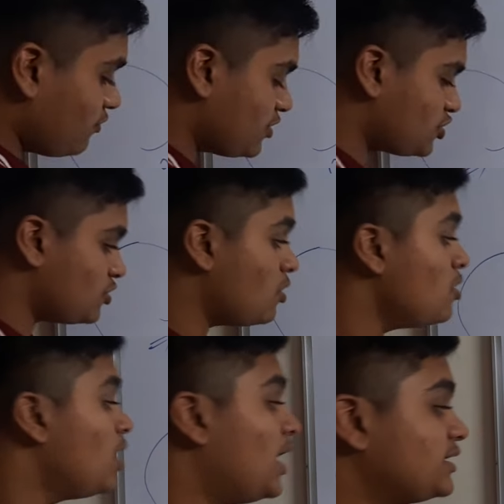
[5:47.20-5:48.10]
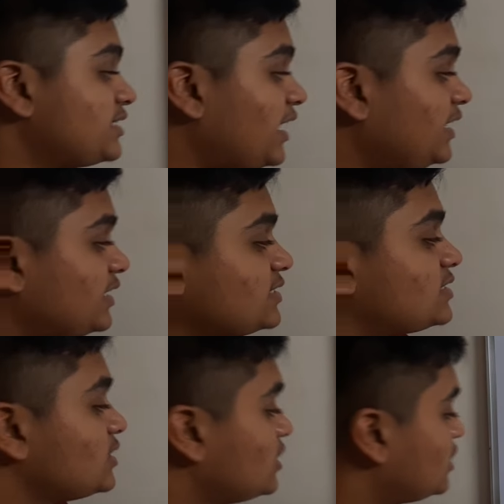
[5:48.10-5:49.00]
Virchow, a
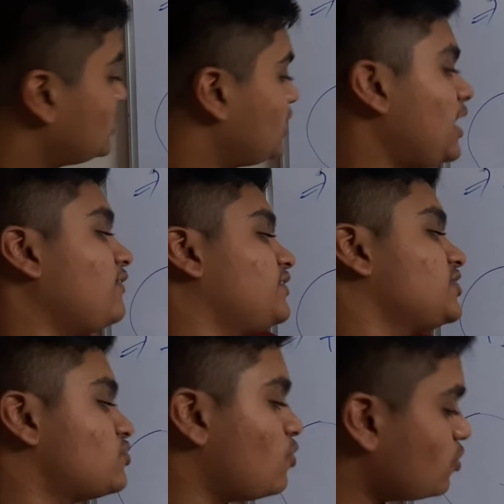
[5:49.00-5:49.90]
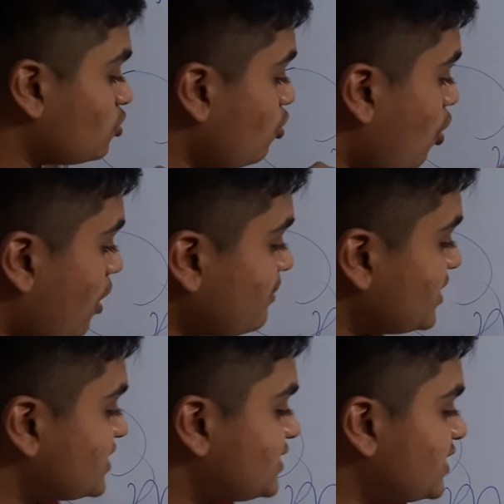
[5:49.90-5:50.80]
scientist, gave this quote,
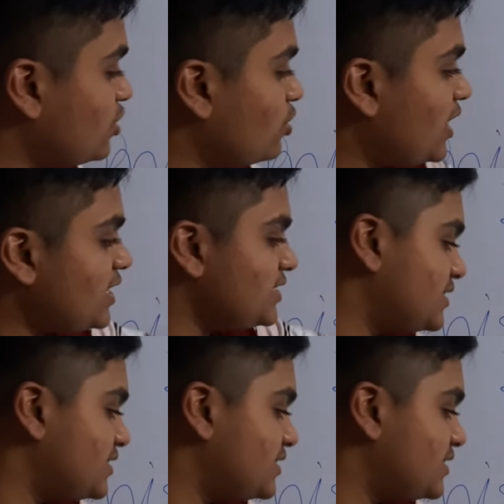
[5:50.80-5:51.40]
omnis cellula is